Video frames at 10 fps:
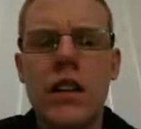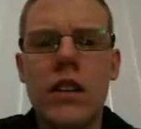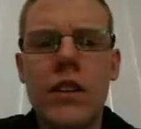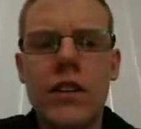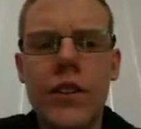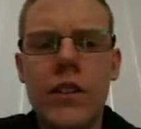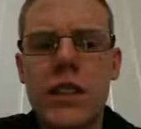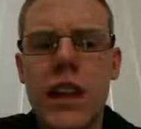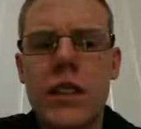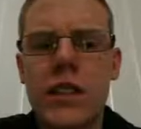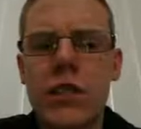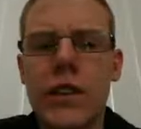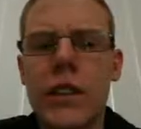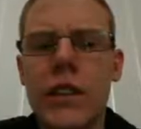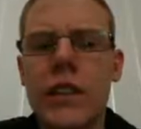The first
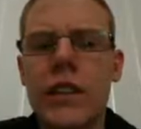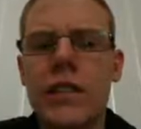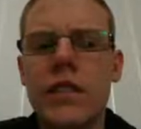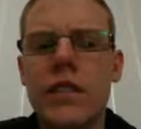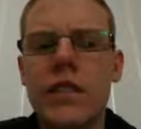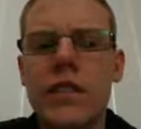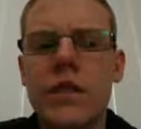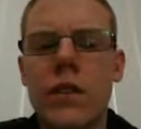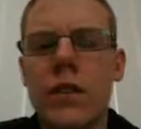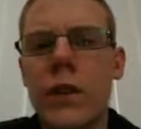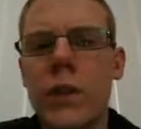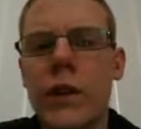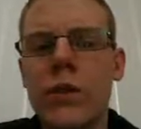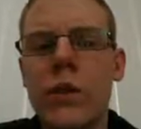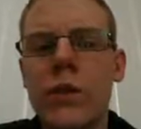category is what we
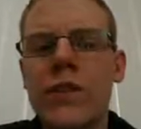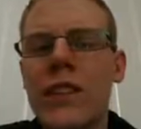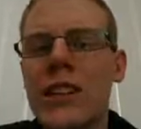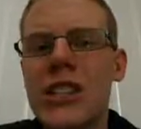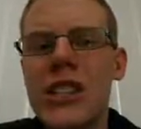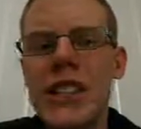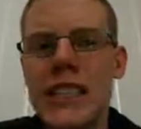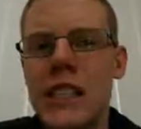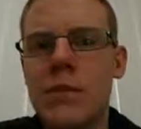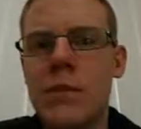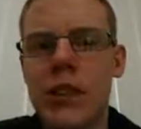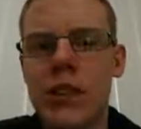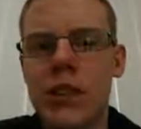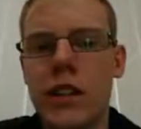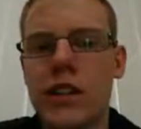call functionally
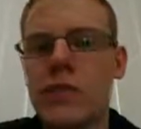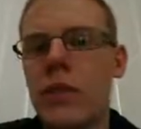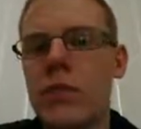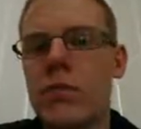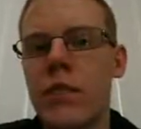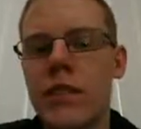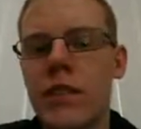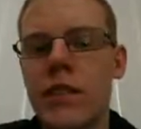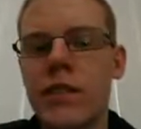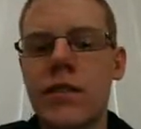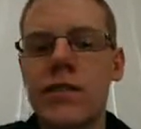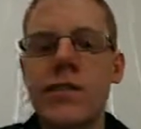specialized multiprocessors.